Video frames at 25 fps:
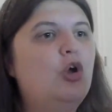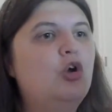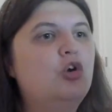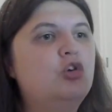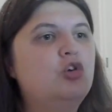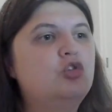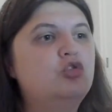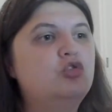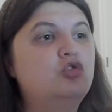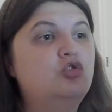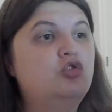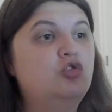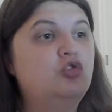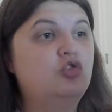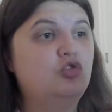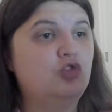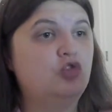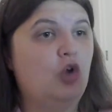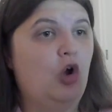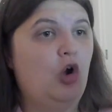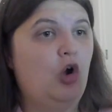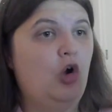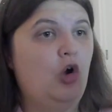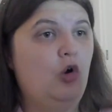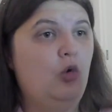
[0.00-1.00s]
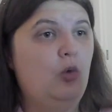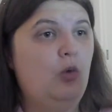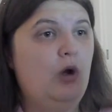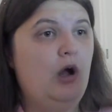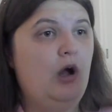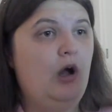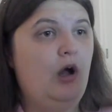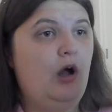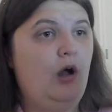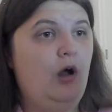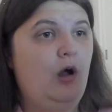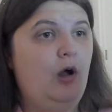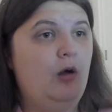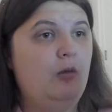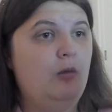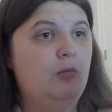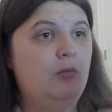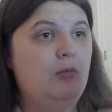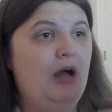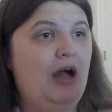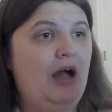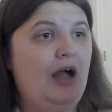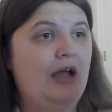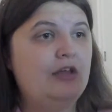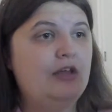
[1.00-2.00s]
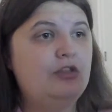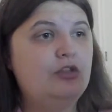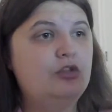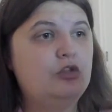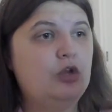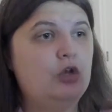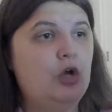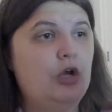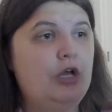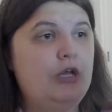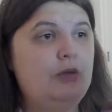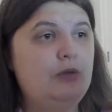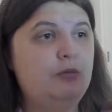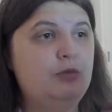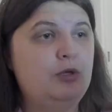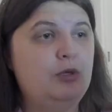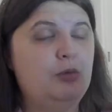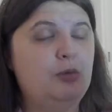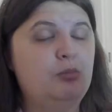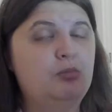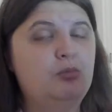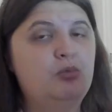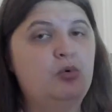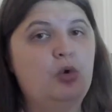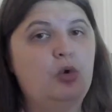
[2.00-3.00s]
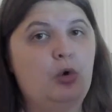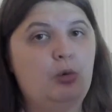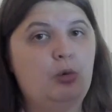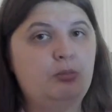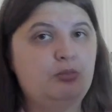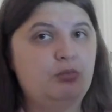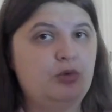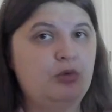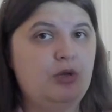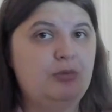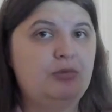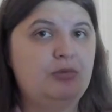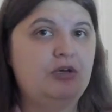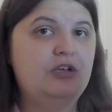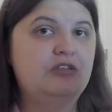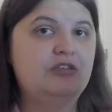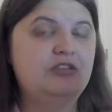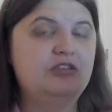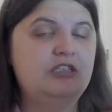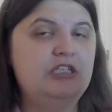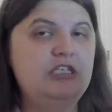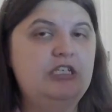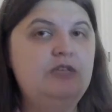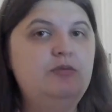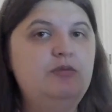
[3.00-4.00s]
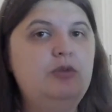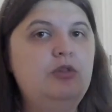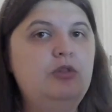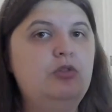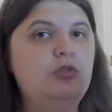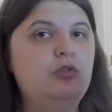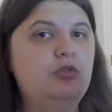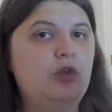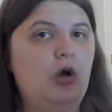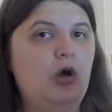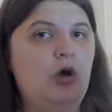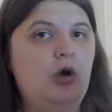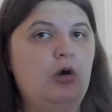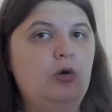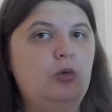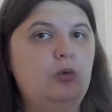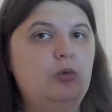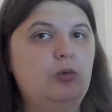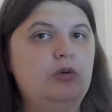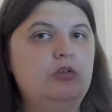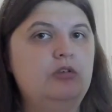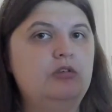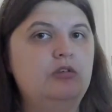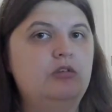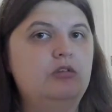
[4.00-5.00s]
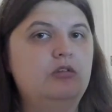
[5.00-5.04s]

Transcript: So, I thought it'd be appropriate because even though